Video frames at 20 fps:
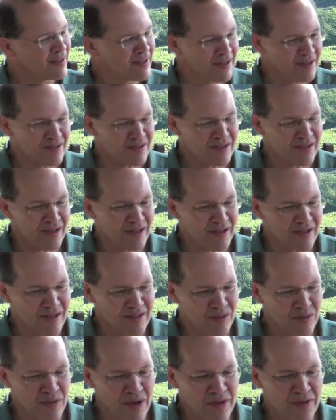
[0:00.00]
It's
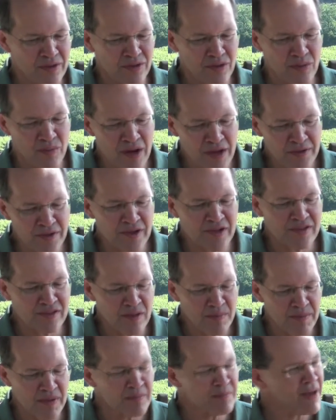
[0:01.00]
the weather ends
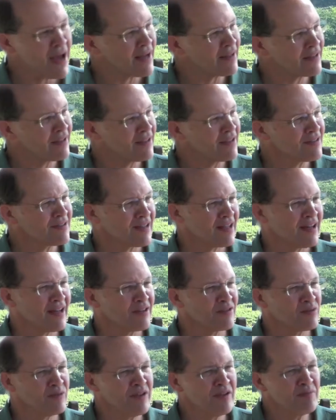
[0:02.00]
up impacting us, and
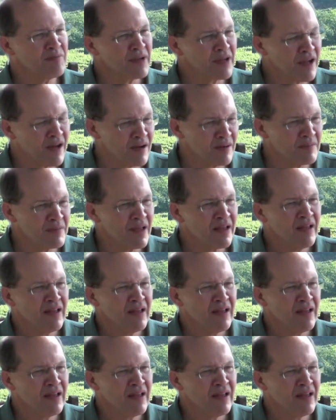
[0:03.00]
as we've become